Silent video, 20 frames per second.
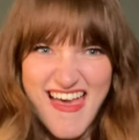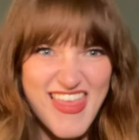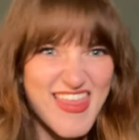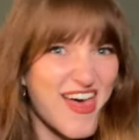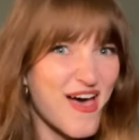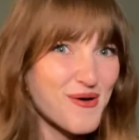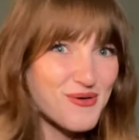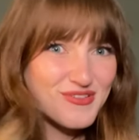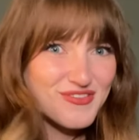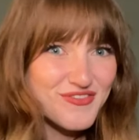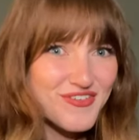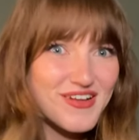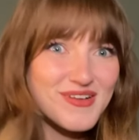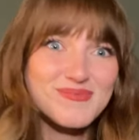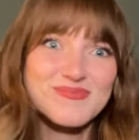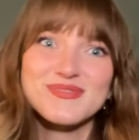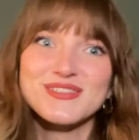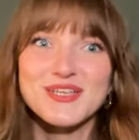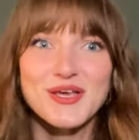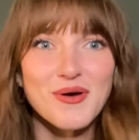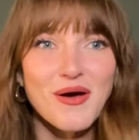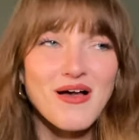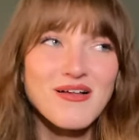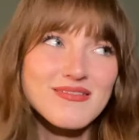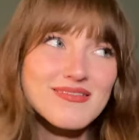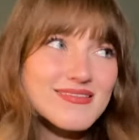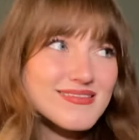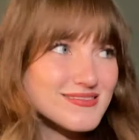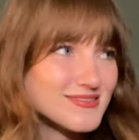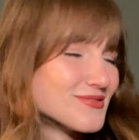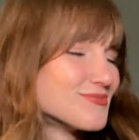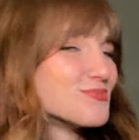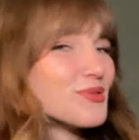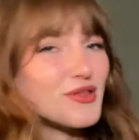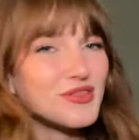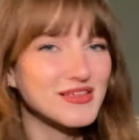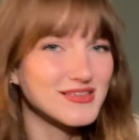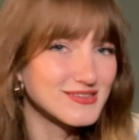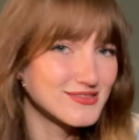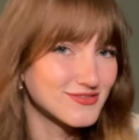That was fun. So I'll
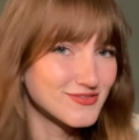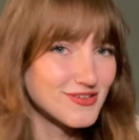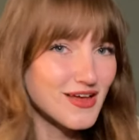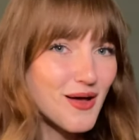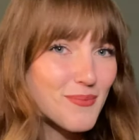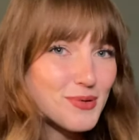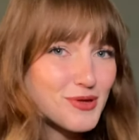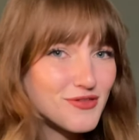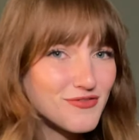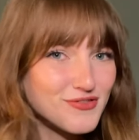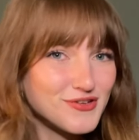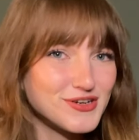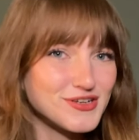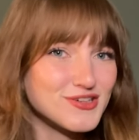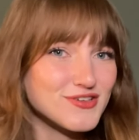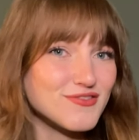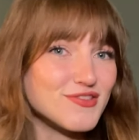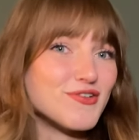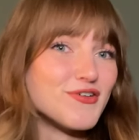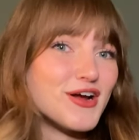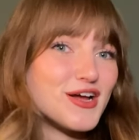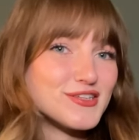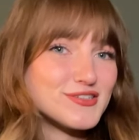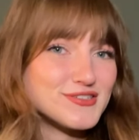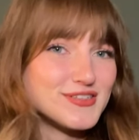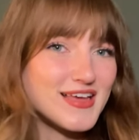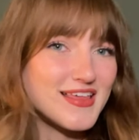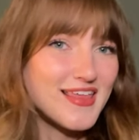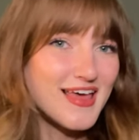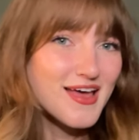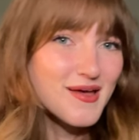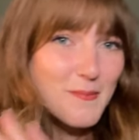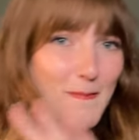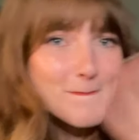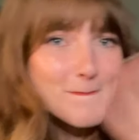put this, I'll put the footage of the rehearsal day there.